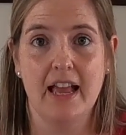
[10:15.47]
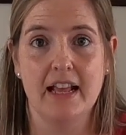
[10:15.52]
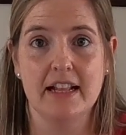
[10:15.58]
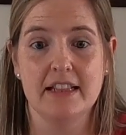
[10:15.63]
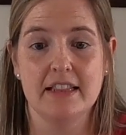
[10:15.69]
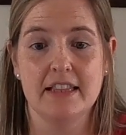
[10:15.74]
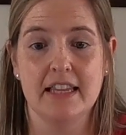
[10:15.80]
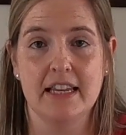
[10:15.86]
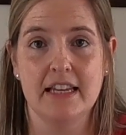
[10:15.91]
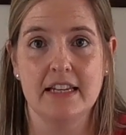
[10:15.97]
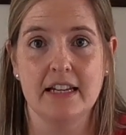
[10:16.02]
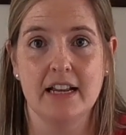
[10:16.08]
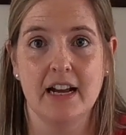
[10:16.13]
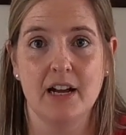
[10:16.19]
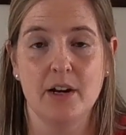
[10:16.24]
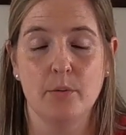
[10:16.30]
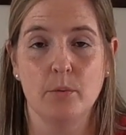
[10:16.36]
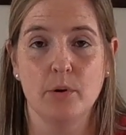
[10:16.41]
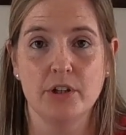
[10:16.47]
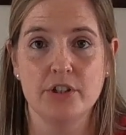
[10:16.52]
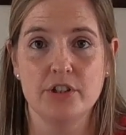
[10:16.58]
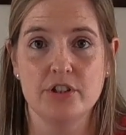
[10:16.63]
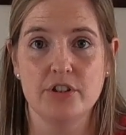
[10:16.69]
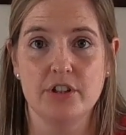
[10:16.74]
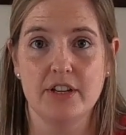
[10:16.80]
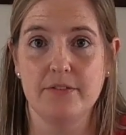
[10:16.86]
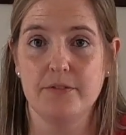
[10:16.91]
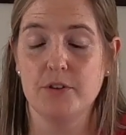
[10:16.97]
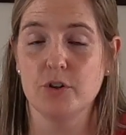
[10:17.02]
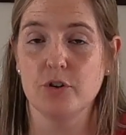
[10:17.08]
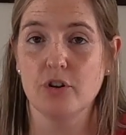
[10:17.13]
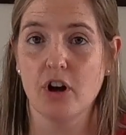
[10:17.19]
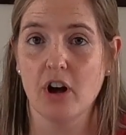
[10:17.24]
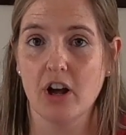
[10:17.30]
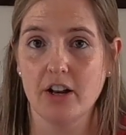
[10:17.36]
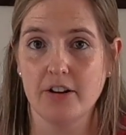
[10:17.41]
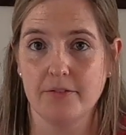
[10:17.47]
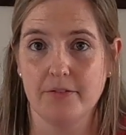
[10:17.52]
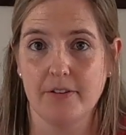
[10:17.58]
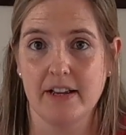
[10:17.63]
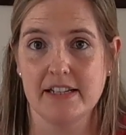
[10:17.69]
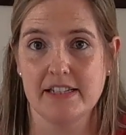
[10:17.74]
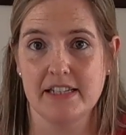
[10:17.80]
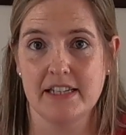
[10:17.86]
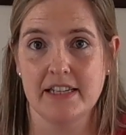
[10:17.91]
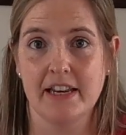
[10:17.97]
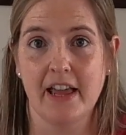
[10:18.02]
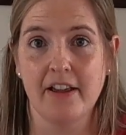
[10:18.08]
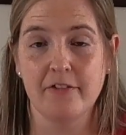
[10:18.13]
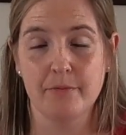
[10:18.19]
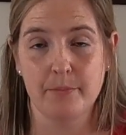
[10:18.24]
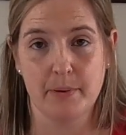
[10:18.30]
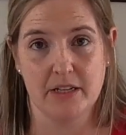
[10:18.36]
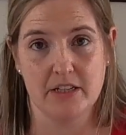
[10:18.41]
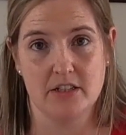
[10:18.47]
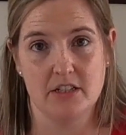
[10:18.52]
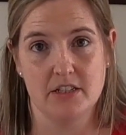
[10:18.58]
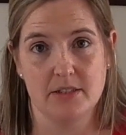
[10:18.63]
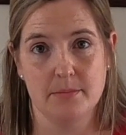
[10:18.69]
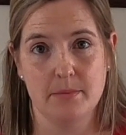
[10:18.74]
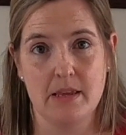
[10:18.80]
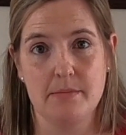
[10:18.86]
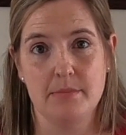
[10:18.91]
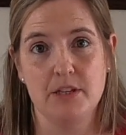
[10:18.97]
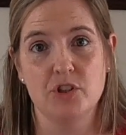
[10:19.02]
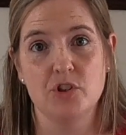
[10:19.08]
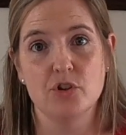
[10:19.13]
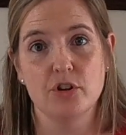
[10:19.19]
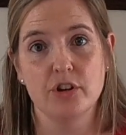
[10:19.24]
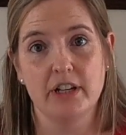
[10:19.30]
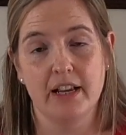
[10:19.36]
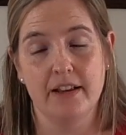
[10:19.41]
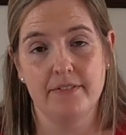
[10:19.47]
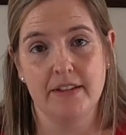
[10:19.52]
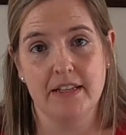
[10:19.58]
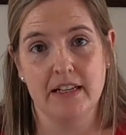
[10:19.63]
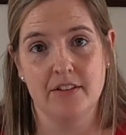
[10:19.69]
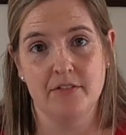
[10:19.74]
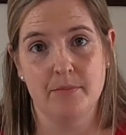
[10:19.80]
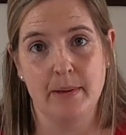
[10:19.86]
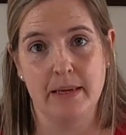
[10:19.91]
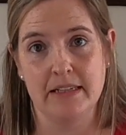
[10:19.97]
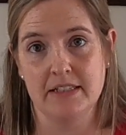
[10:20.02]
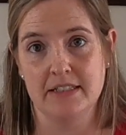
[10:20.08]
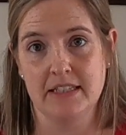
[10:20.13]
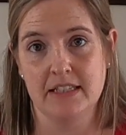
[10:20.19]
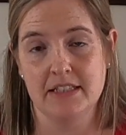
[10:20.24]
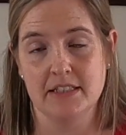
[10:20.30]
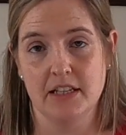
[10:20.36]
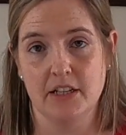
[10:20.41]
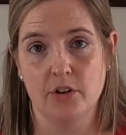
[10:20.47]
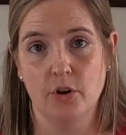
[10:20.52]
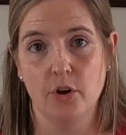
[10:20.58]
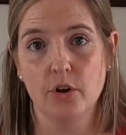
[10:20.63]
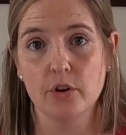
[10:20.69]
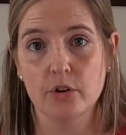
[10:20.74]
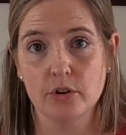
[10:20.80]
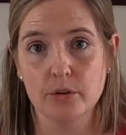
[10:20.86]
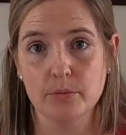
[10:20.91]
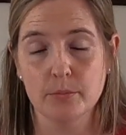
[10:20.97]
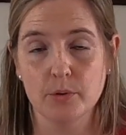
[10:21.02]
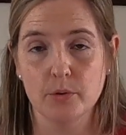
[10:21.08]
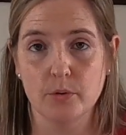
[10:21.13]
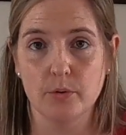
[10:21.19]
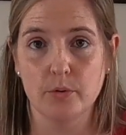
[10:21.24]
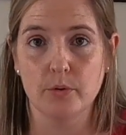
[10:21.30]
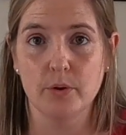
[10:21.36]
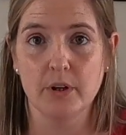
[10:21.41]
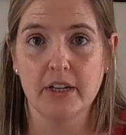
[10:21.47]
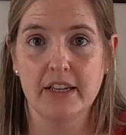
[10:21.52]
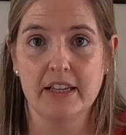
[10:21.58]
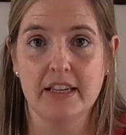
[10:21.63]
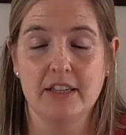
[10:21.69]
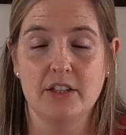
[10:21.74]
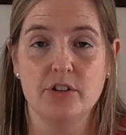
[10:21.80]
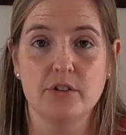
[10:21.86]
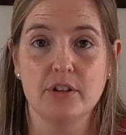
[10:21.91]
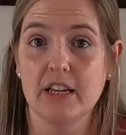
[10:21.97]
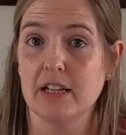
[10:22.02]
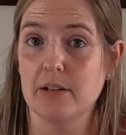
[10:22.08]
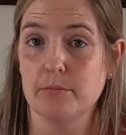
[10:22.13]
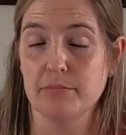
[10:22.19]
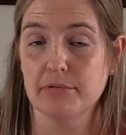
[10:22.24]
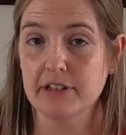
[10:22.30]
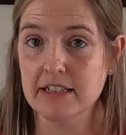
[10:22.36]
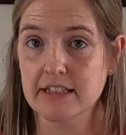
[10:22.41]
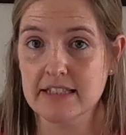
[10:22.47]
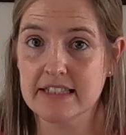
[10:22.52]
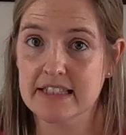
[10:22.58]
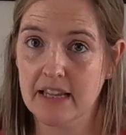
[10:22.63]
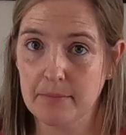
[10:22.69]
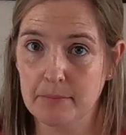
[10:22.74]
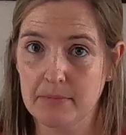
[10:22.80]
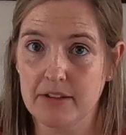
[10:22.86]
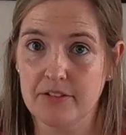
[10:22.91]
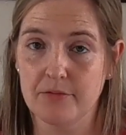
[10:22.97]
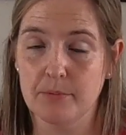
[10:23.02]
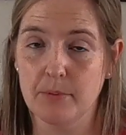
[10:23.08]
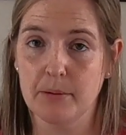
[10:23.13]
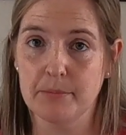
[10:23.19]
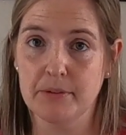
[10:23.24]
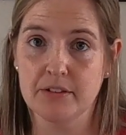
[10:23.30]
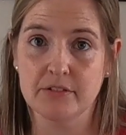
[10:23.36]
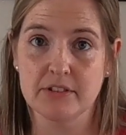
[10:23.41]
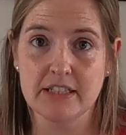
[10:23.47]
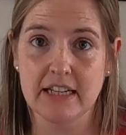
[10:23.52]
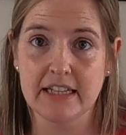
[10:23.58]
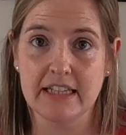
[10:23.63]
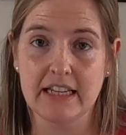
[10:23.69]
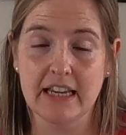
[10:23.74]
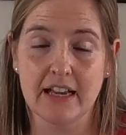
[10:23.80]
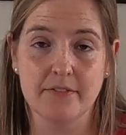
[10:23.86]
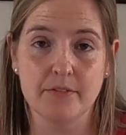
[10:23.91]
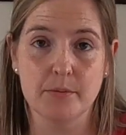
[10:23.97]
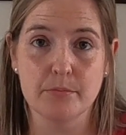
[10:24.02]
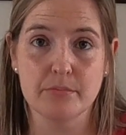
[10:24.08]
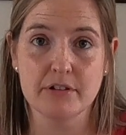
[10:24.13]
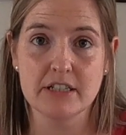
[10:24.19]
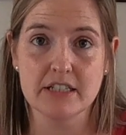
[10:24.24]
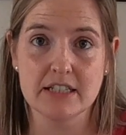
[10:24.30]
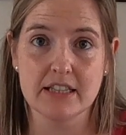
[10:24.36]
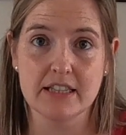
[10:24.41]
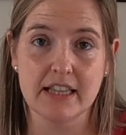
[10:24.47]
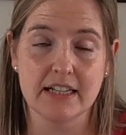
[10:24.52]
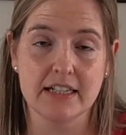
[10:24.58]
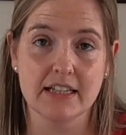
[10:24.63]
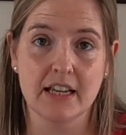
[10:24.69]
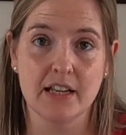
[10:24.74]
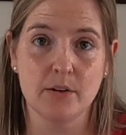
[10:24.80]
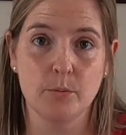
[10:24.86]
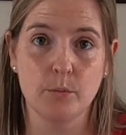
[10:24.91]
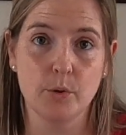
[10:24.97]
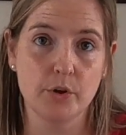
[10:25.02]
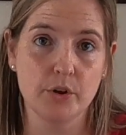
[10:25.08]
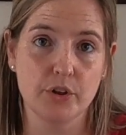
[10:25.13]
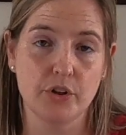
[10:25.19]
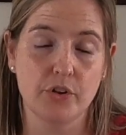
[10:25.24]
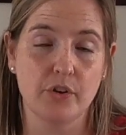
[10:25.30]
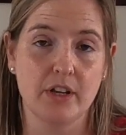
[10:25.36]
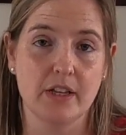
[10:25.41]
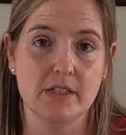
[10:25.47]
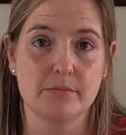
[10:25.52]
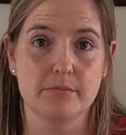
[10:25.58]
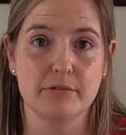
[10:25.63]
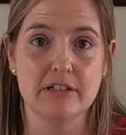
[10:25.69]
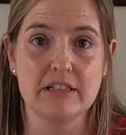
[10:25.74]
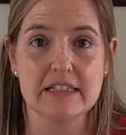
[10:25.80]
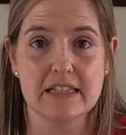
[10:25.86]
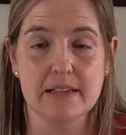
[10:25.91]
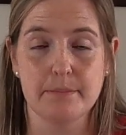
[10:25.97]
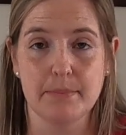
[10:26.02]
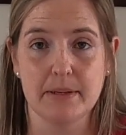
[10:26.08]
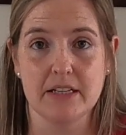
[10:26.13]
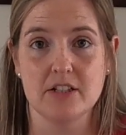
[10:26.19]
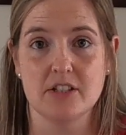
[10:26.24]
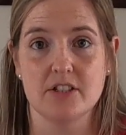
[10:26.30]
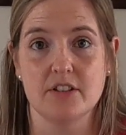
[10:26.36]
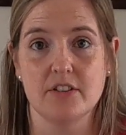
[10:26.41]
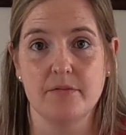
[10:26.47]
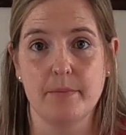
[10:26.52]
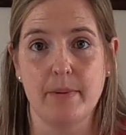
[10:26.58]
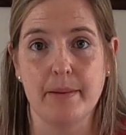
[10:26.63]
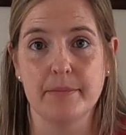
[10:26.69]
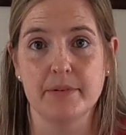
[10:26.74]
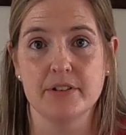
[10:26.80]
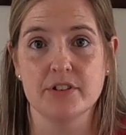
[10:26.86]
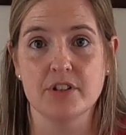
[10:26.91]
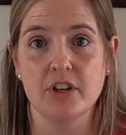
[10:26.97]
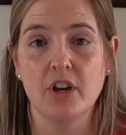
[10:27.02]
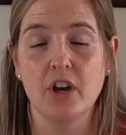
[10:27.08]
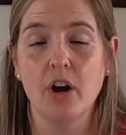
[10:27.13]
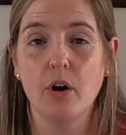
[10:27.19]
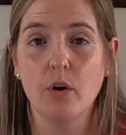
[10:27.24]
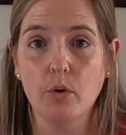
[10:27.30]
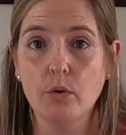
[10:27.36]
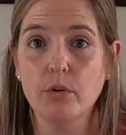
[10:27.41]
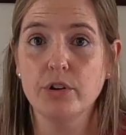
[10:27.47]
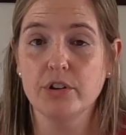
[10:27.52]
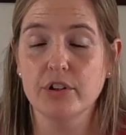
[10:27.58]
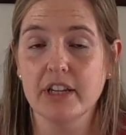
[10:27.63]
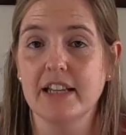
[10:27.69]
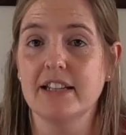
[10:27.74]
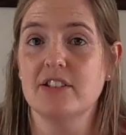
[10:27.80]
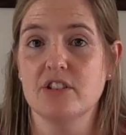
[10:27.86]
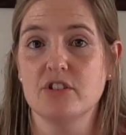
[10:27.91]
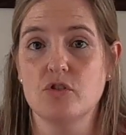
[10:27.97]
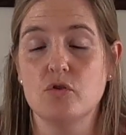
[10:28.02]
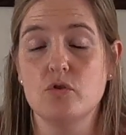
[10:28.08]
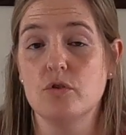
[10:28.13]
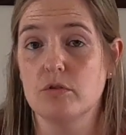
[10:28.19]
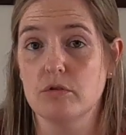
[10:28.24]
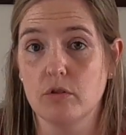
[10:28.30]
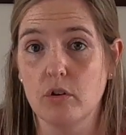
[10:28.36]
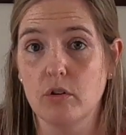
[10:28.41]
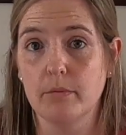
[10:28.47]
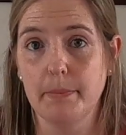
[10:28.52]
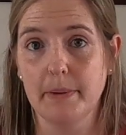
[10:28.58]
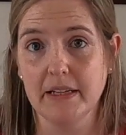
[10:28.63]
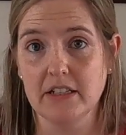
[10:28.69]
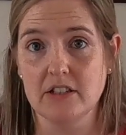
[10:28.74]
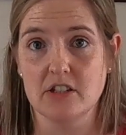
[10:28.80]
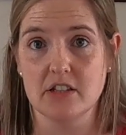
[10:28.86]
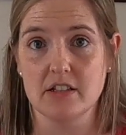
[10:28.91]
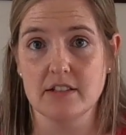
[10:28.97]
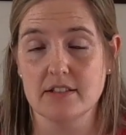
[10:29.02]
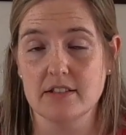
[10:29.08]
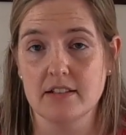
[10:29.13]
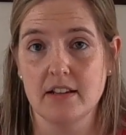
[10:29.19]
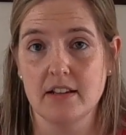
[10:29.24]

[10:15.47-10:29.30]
And then I want you, if you can't find enough pictures, maybe you don't have enough magazines at home, or you can print some. If mommy or daddy have a printer that can work, you can print some pictures of mammals, or you can just draw pictures.